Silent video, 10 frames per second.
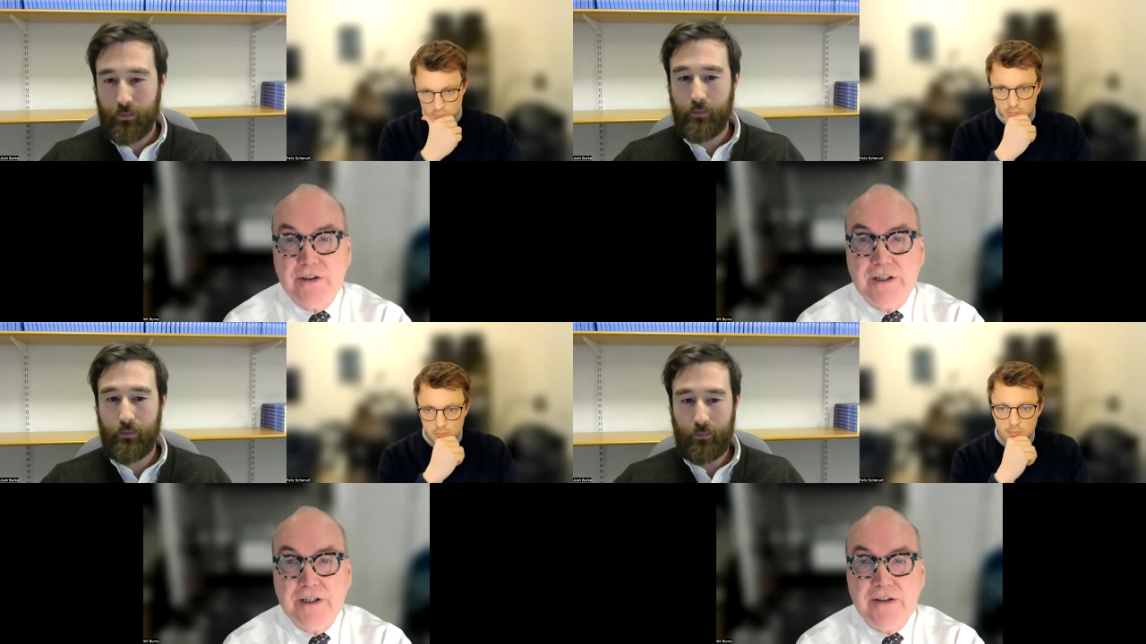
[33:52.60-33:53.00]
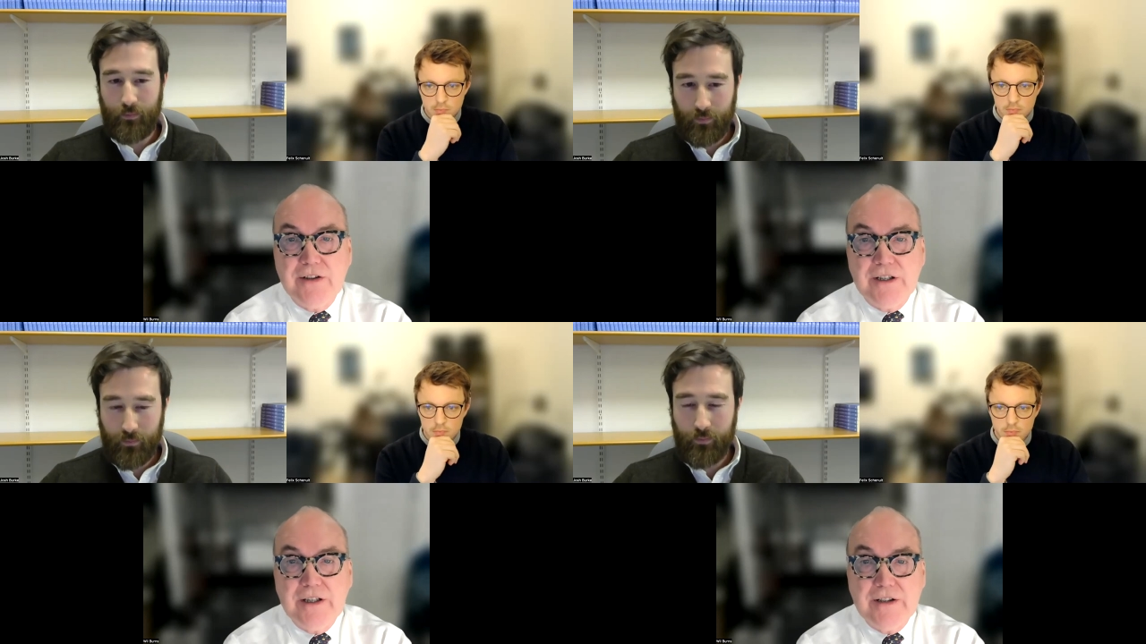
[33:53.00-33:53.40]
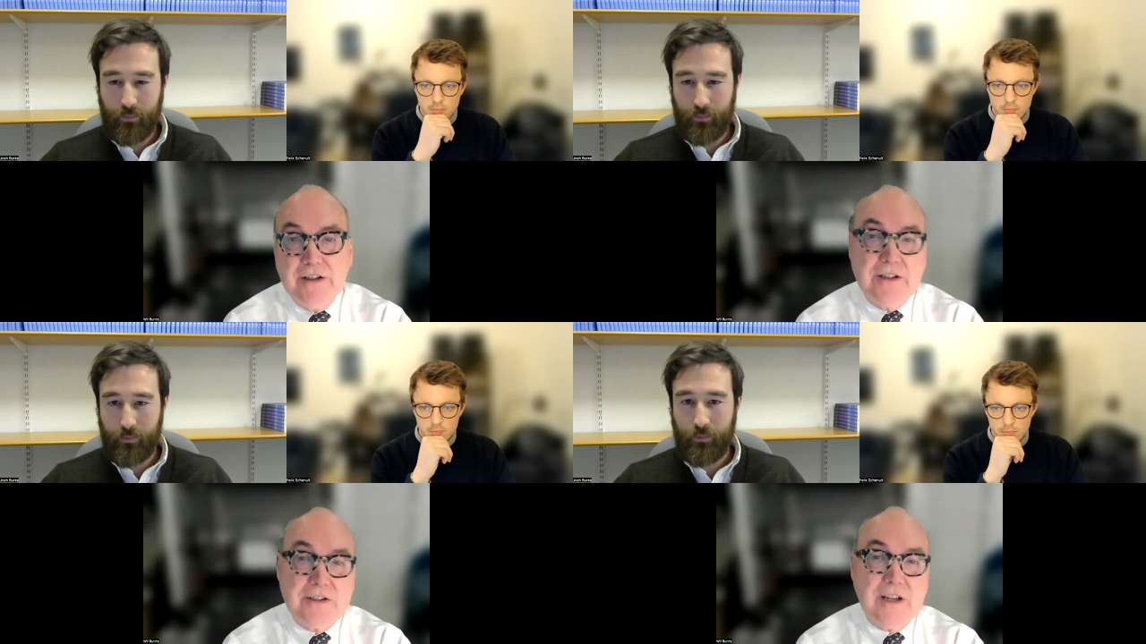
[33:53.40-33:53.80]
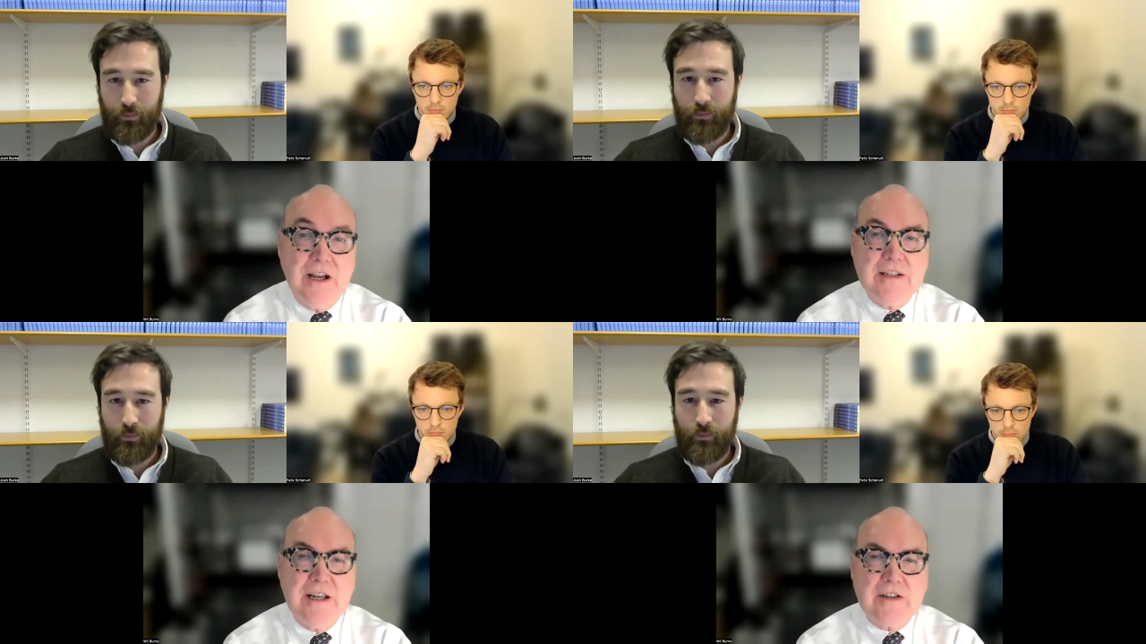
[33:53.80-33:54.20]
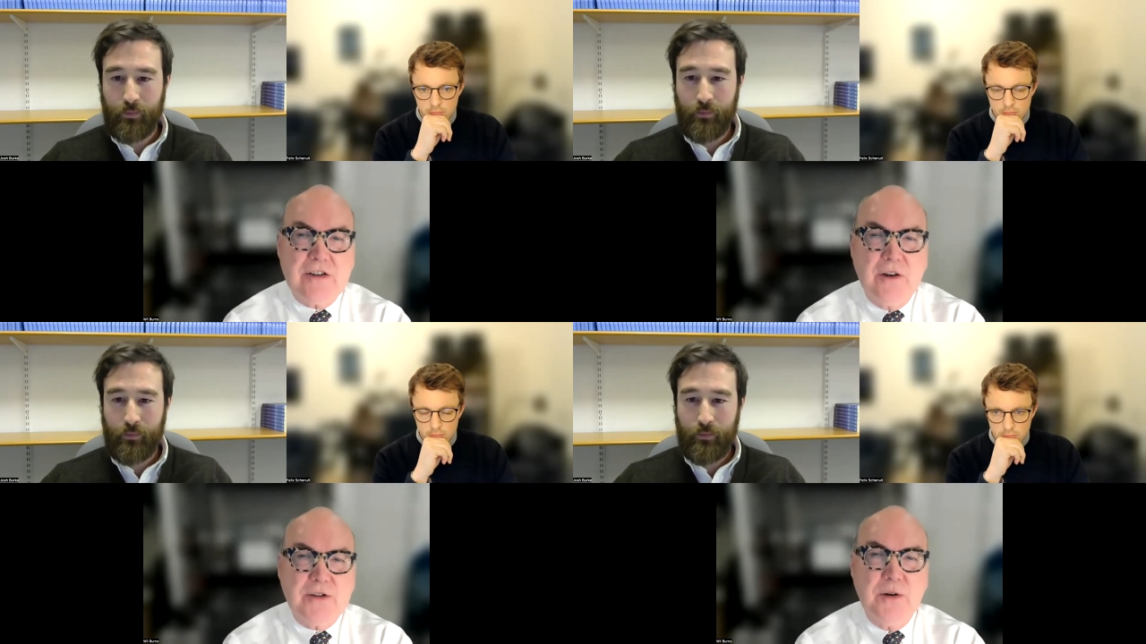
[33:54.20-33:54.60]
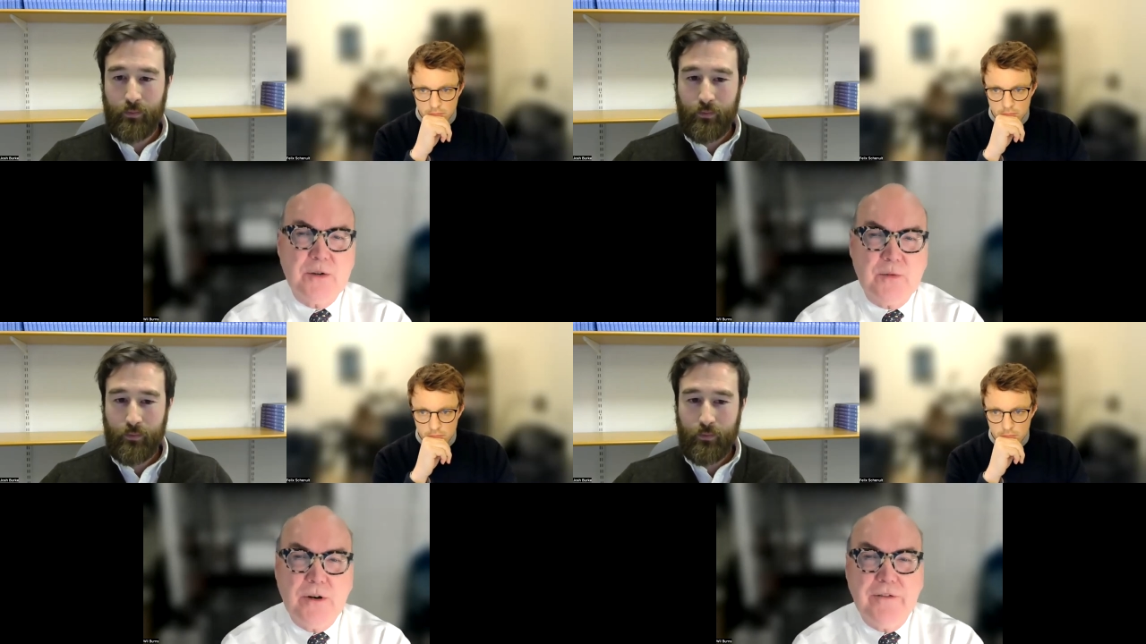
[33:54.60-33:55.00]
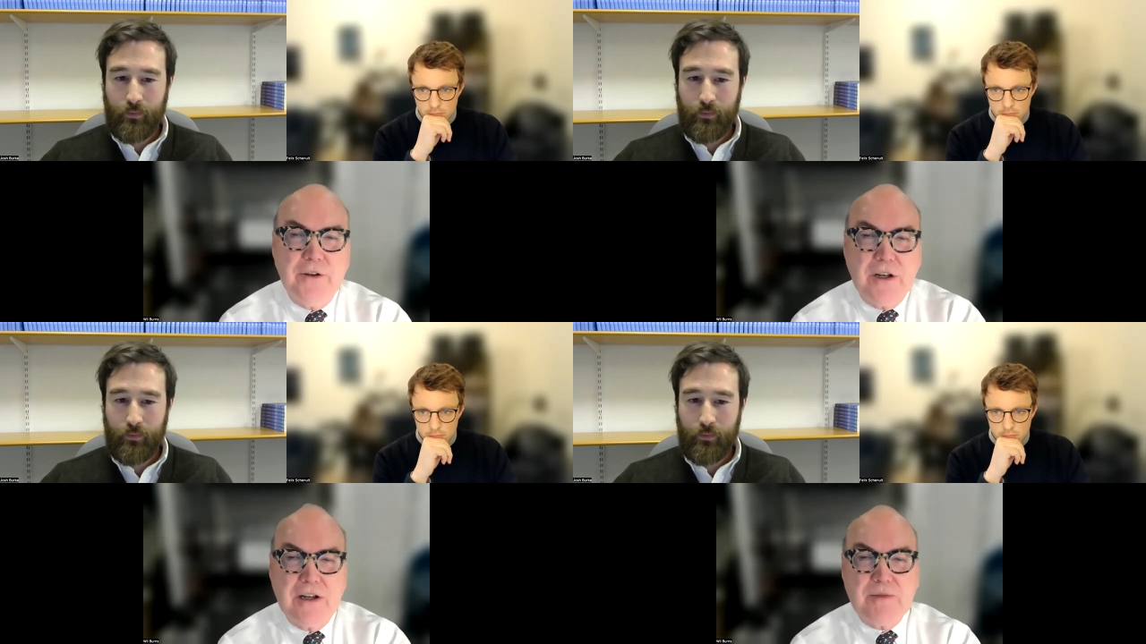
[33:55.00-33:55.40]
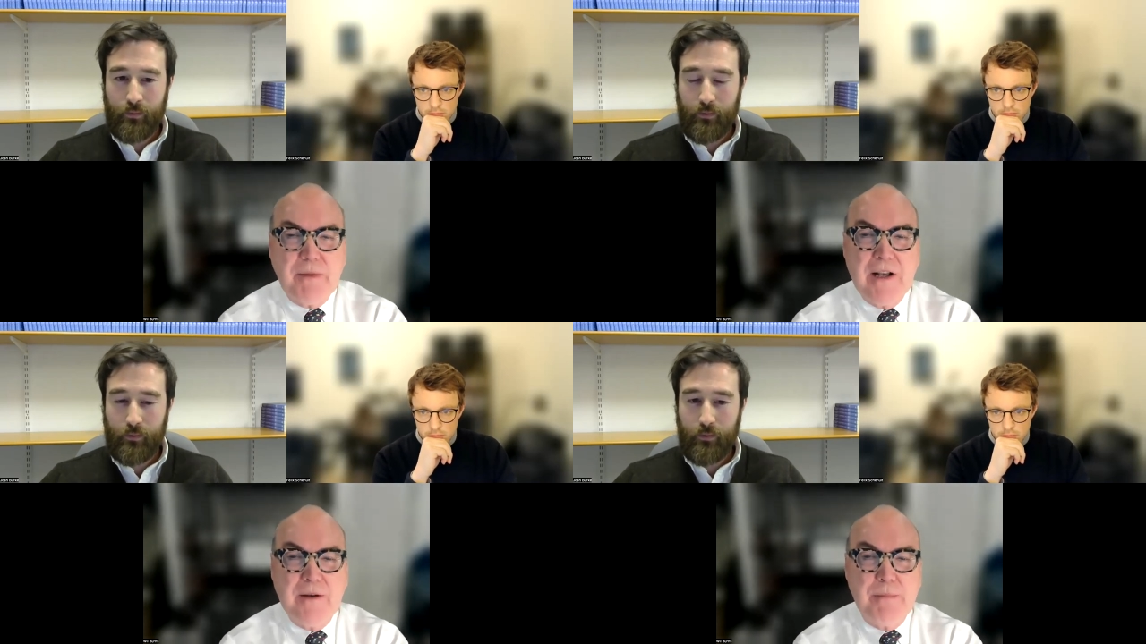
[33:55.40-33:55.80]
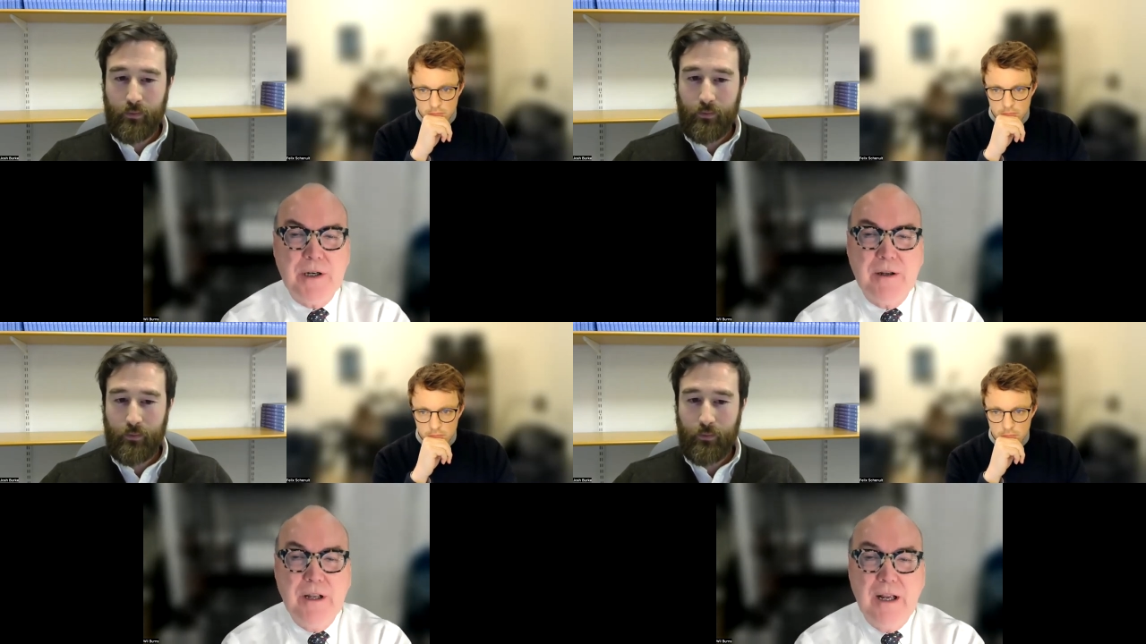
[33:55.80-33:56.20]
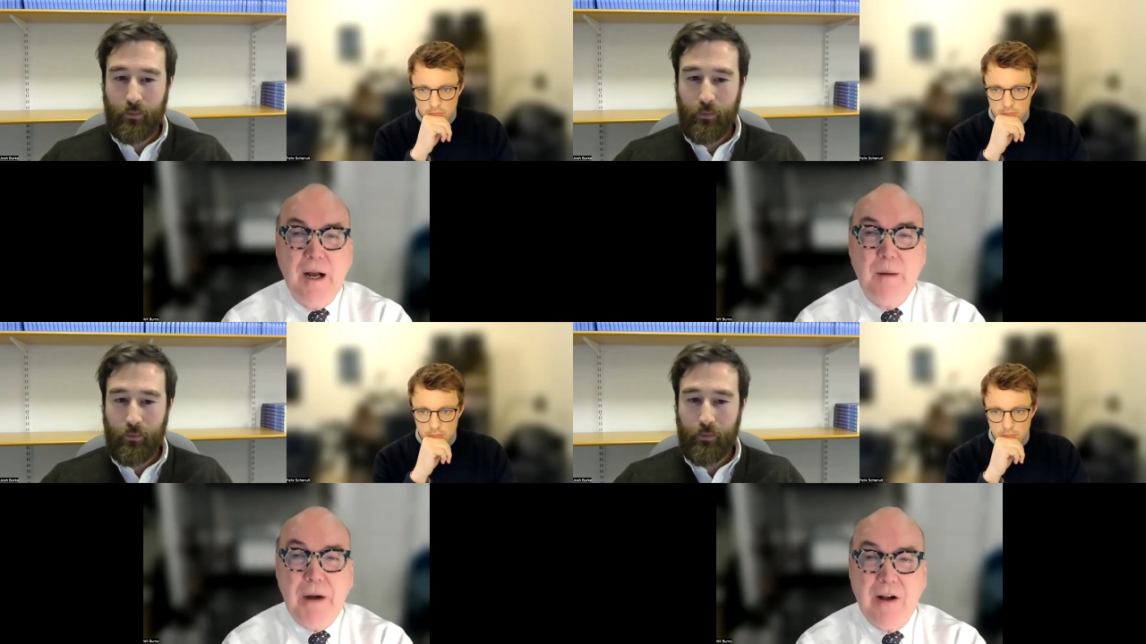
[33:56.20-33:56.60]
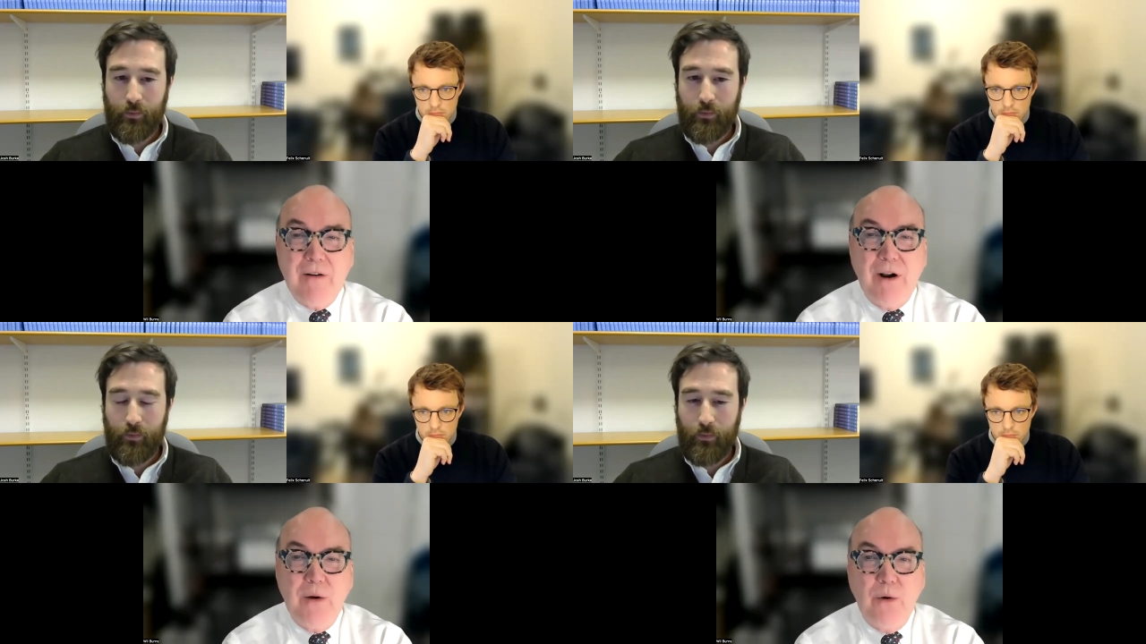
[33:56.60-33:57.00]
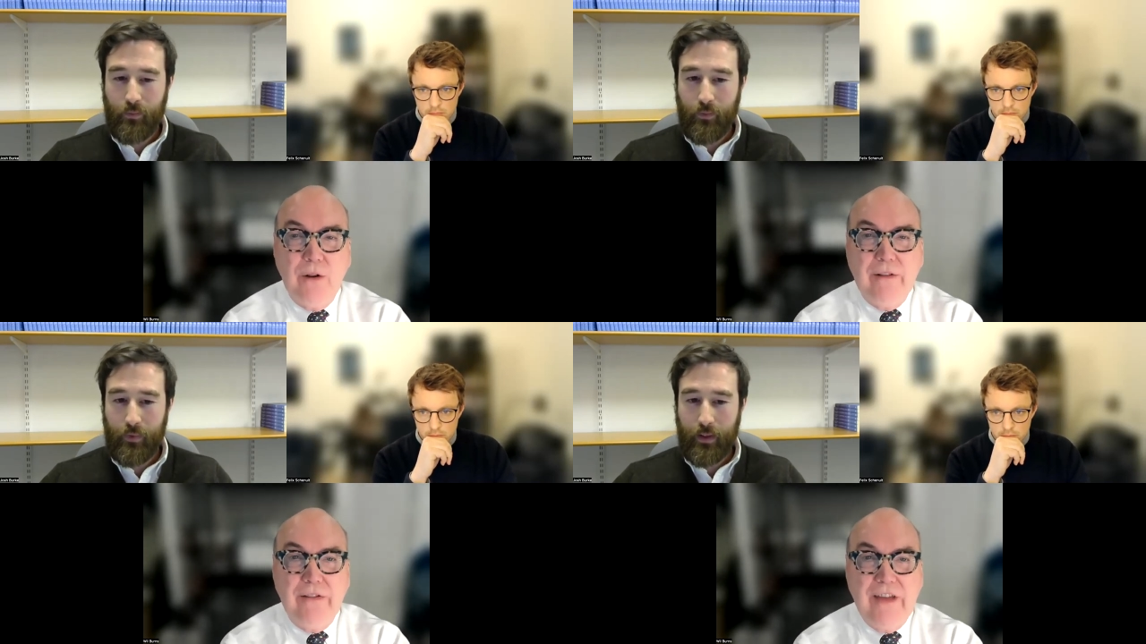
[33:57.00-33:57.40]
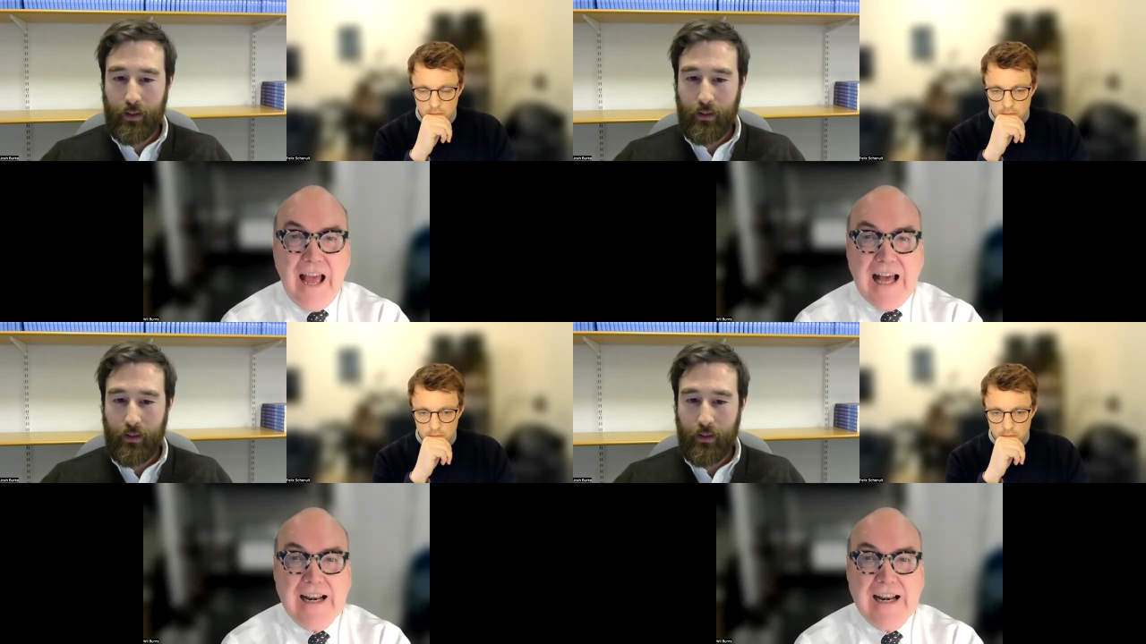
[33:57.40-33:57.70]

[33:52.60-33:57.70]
Speaker 1: in the, in this context. Also, I was wondering if you could expand a bit about that?